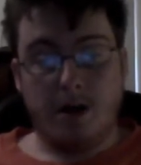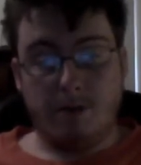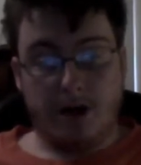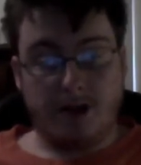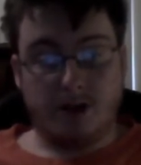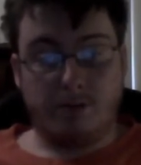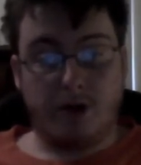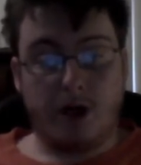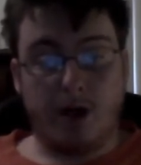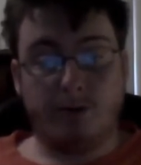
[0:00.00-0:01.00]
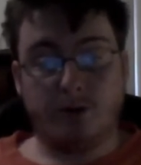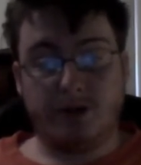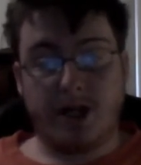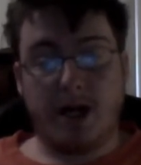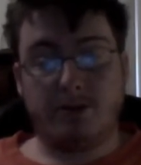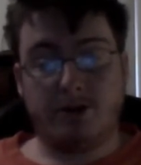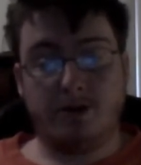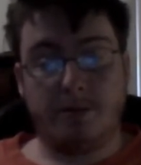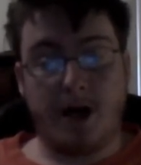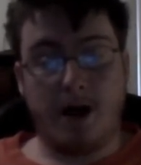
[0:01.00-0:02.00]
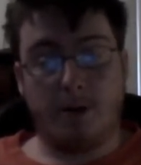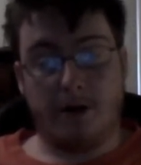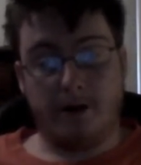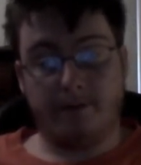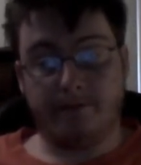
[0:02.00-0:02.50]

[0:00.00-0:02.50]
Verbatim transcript: because of the problems with absolute power.